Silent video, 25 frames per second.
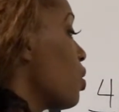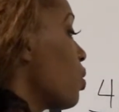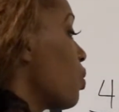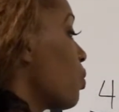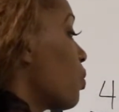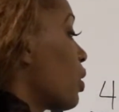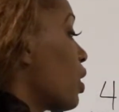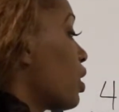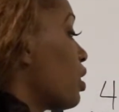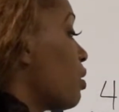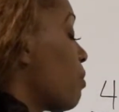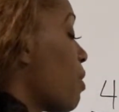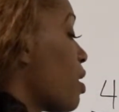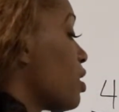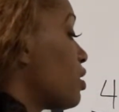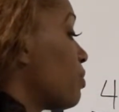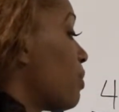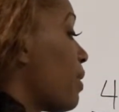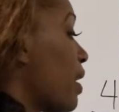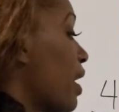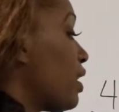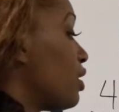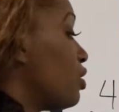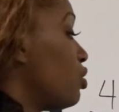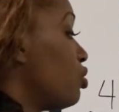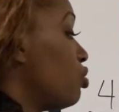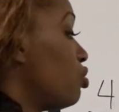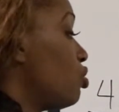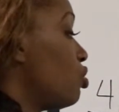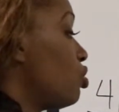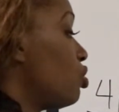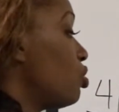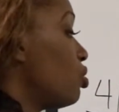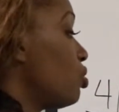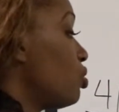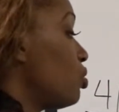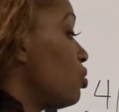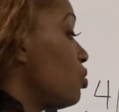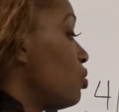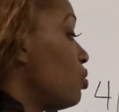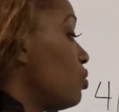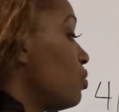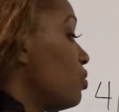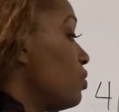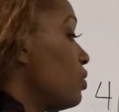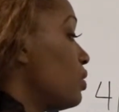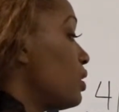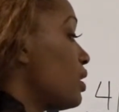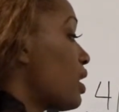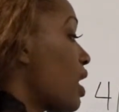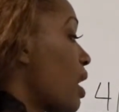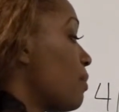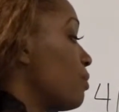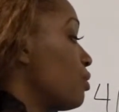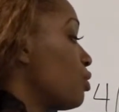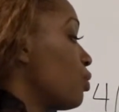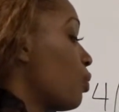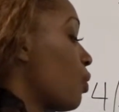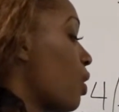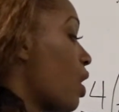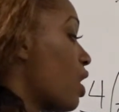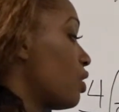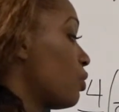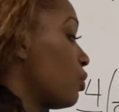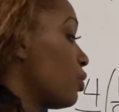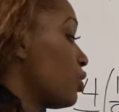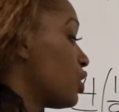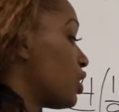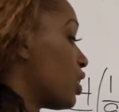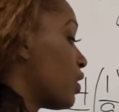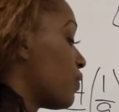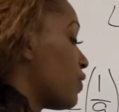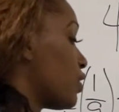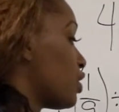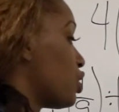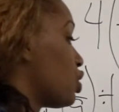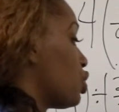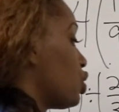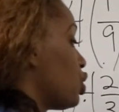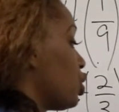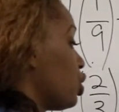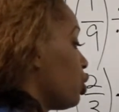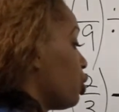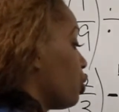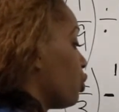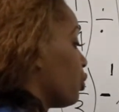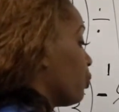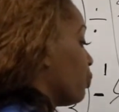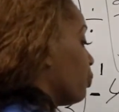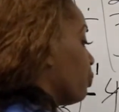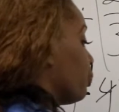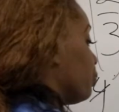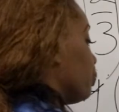We're going to multiply 2 times 1, which gives us 2.